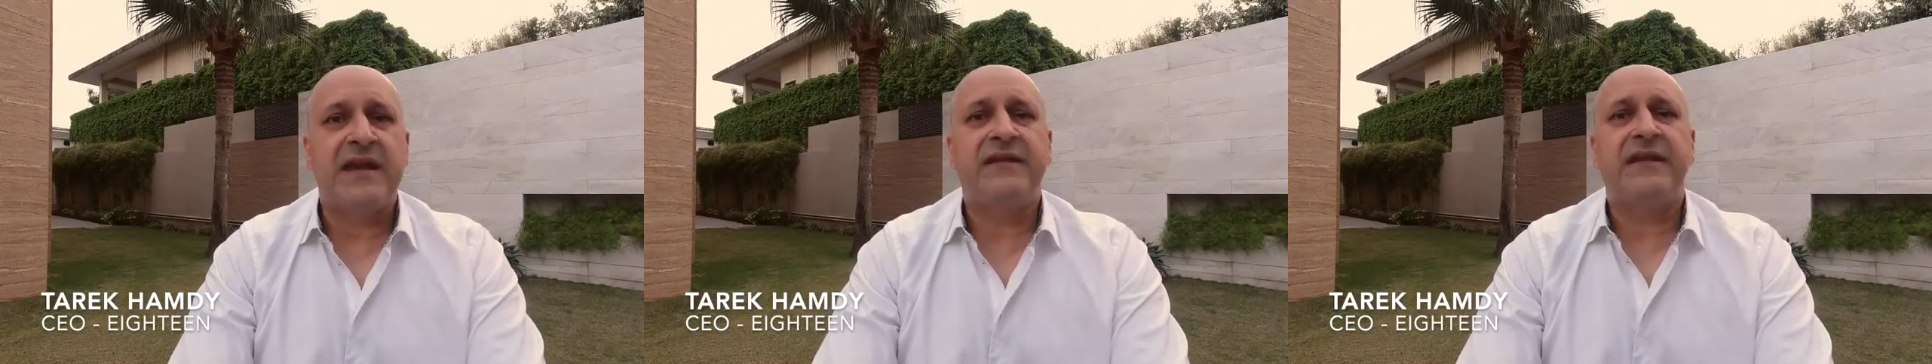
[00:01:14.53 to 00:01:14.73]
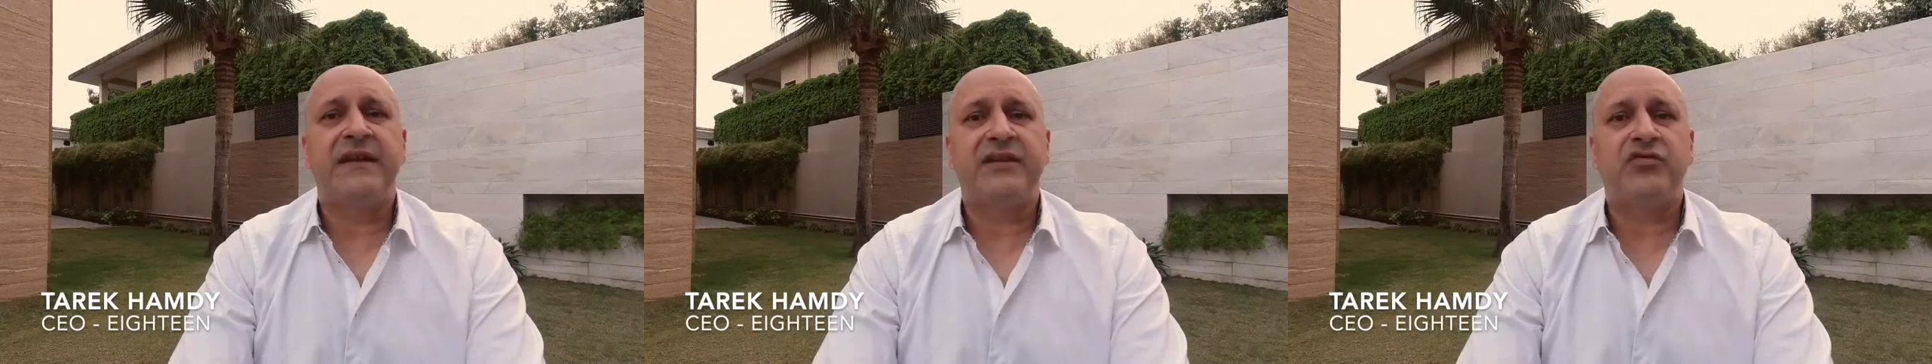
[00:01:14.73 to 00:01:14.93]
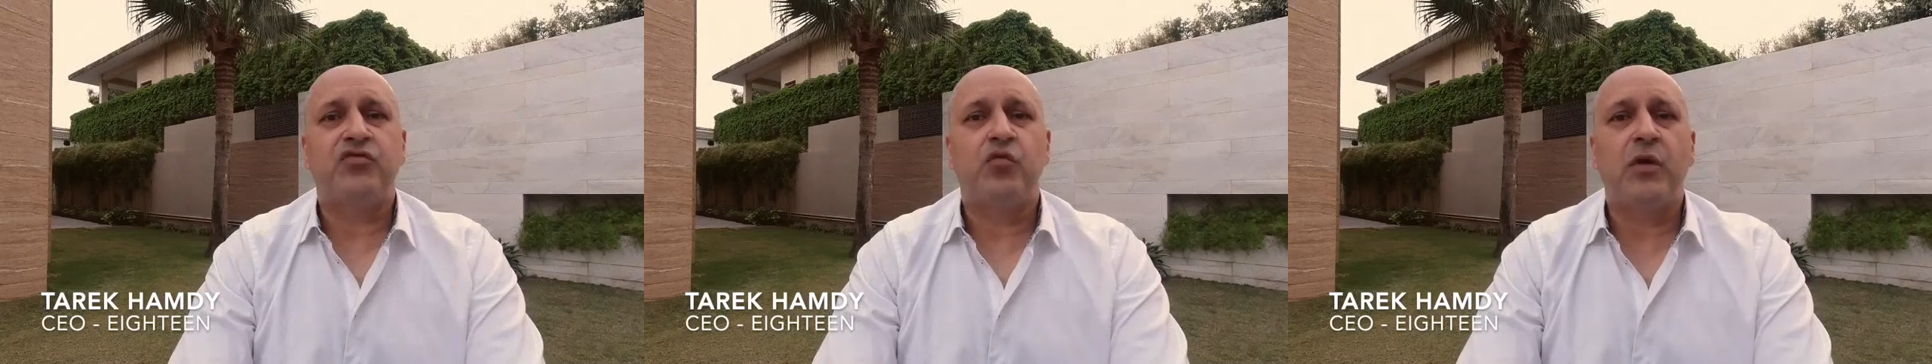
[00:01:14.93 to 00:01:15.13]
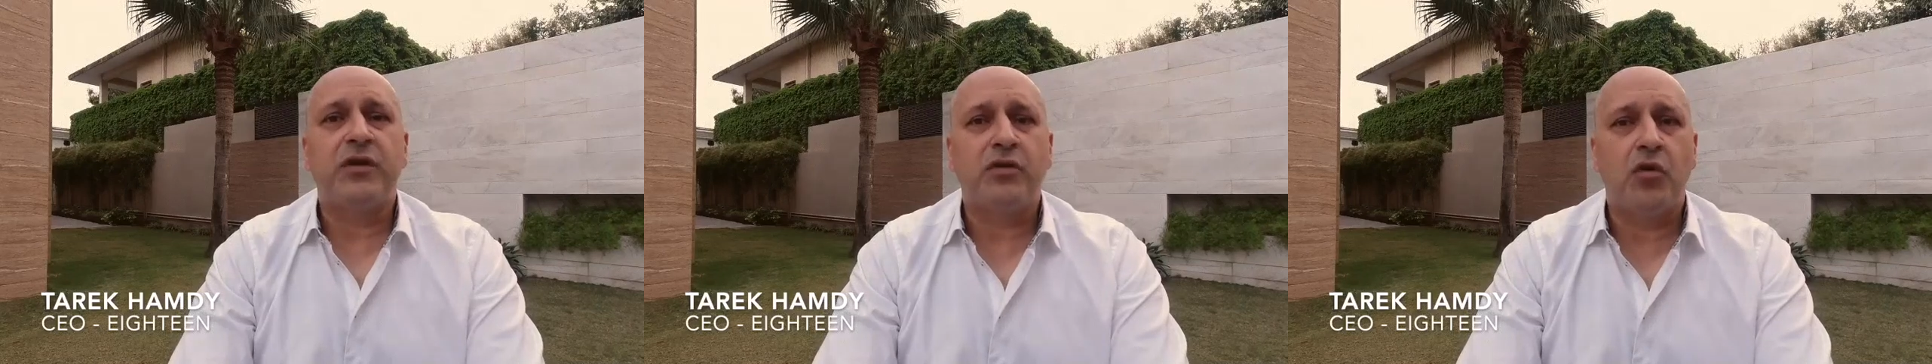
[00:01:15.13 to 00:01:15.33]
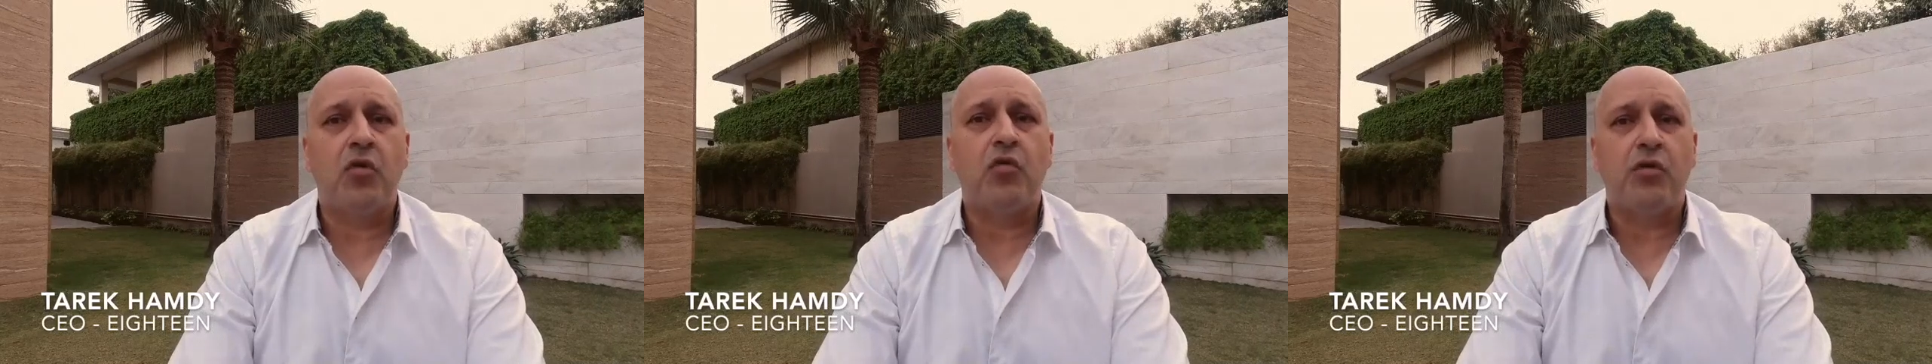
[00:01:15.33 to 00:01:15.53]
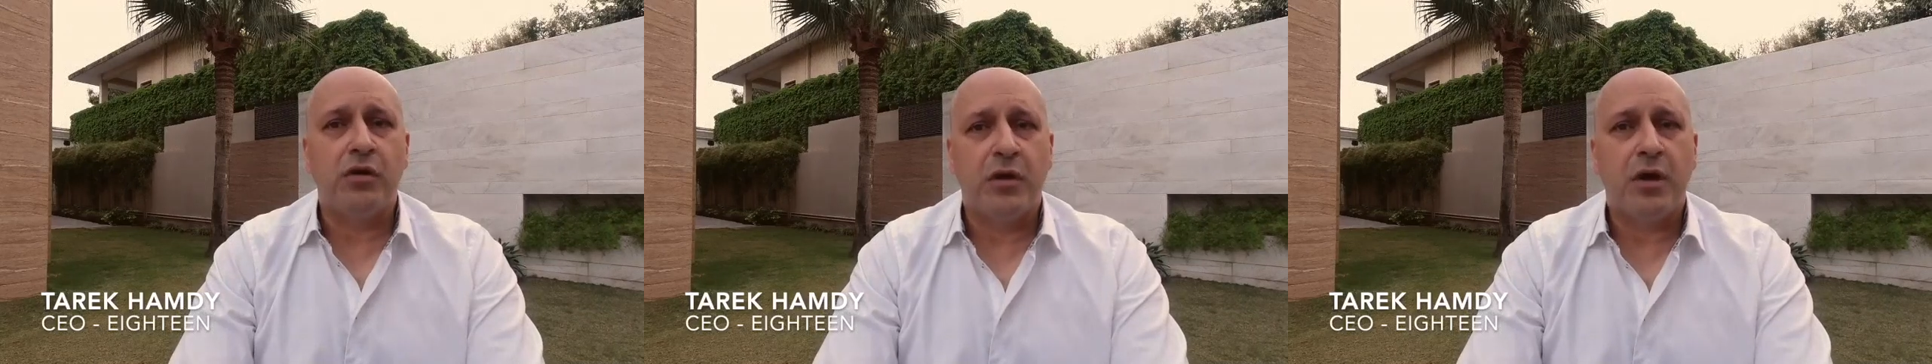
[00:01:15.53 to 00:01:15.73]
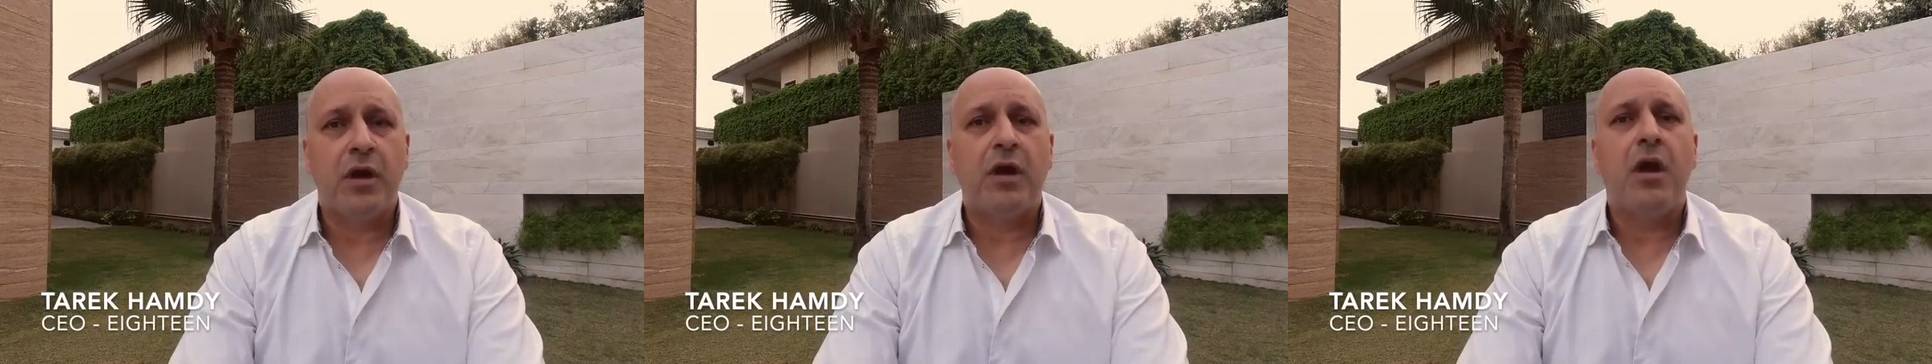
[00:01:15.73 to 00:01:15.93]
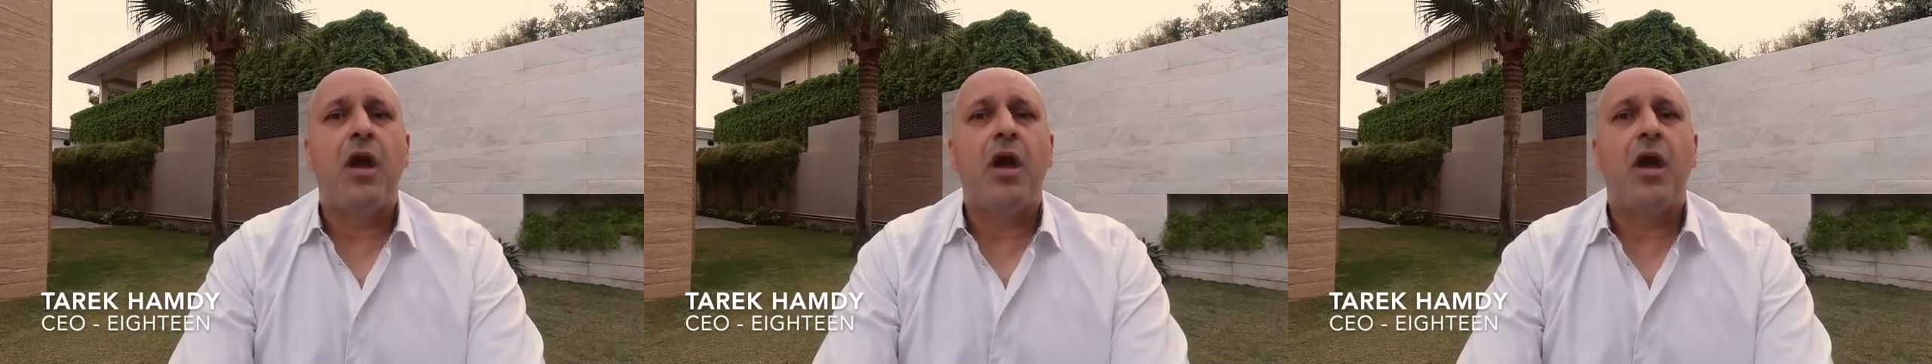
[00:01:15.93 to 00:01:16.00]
and reach one goal,